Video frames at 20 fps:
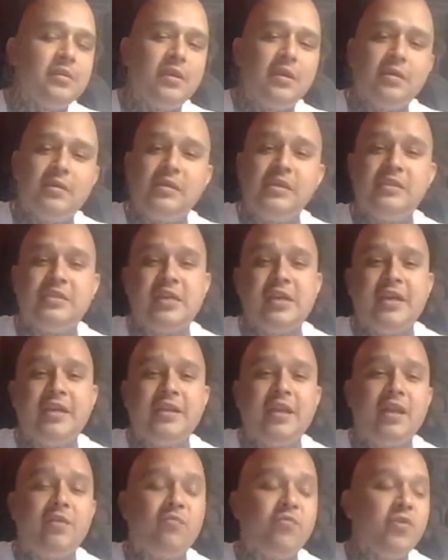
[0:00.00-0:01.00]
he's saying
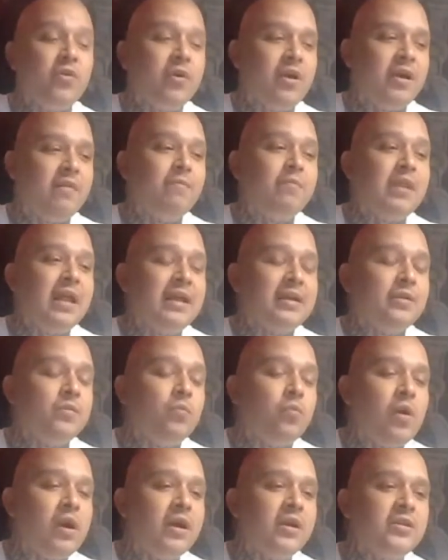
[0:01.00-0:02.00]
that if we don't have black and
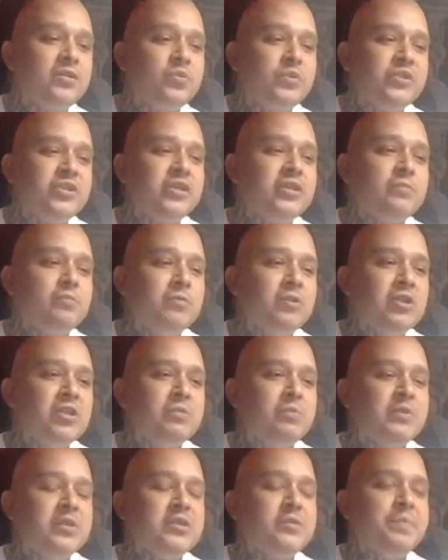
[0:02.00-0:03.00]
whites, we shouldn't really
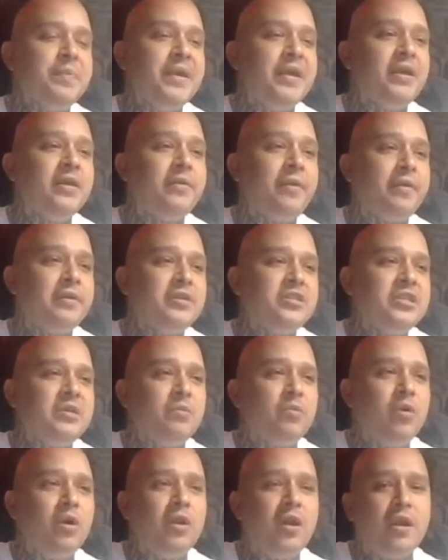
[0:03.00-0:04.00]
be speaking on shit.
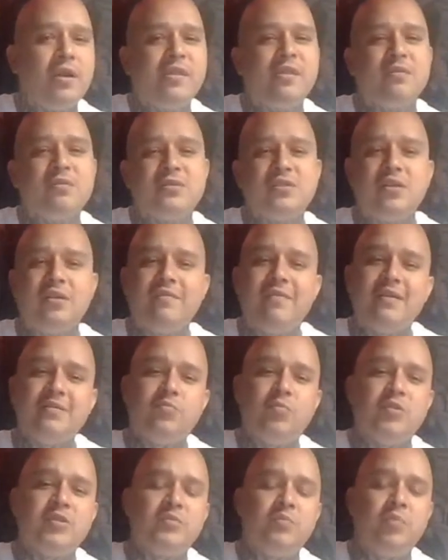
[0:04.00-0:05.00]
Well, a lot of those stuff has
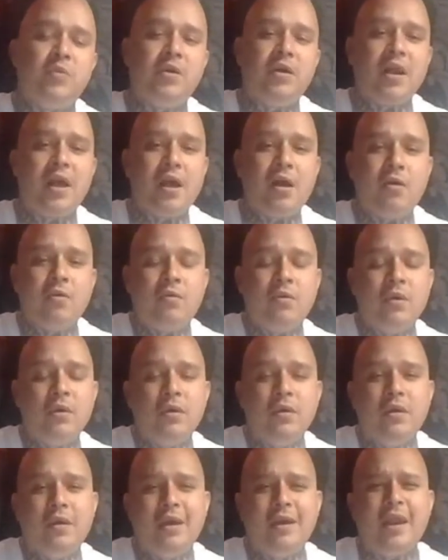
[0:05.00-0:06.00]
been put out,
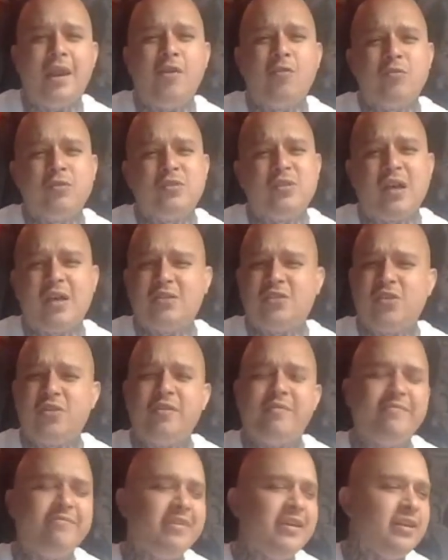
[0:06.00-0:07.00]
and I know
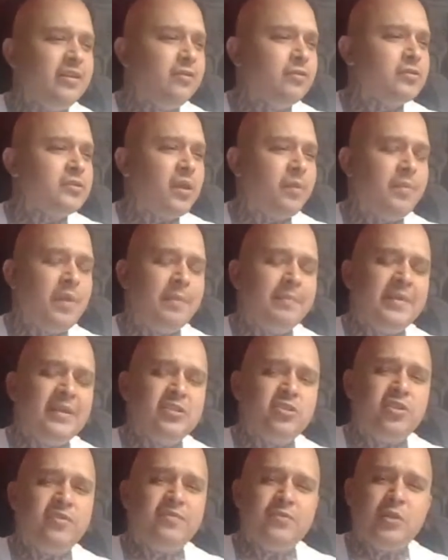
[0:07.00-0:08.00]
certain videos. I'm not
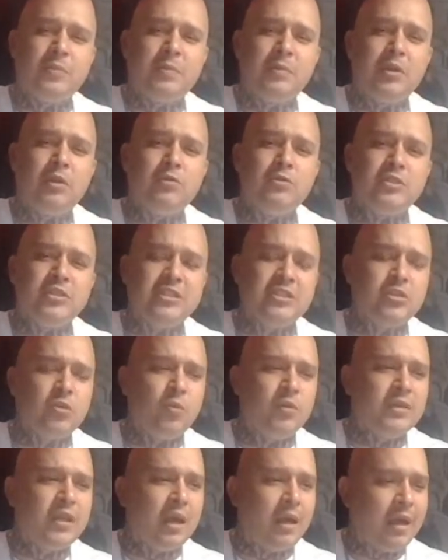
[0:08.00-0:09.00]
sure if Triple OG is the
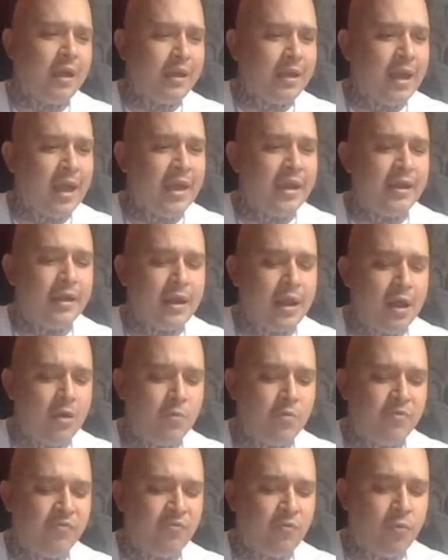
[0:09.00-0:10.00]
one that had it out
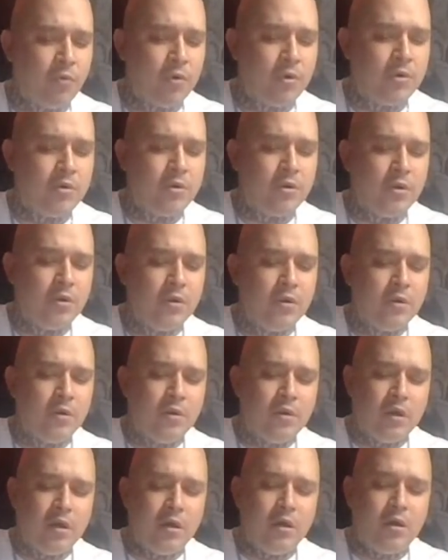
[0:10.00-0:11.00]
before.
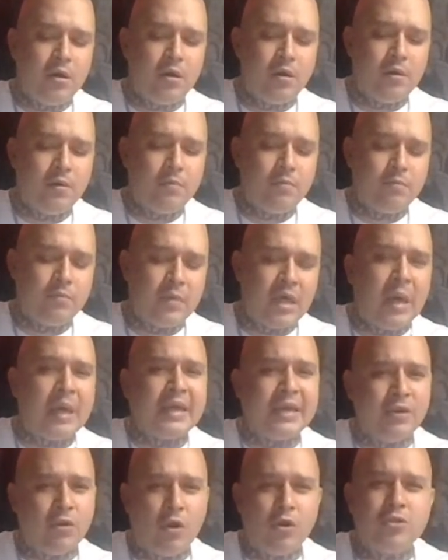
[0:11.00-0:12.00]
I
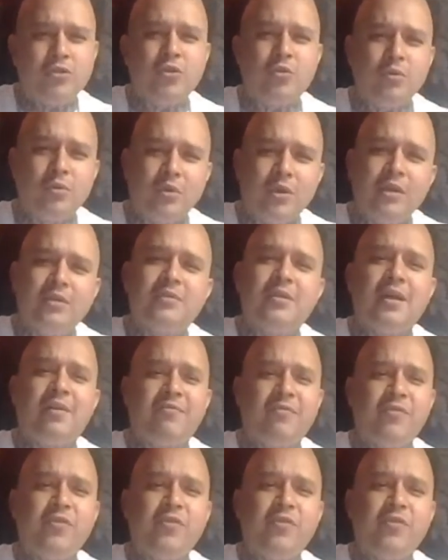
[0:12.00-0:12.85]
can also look that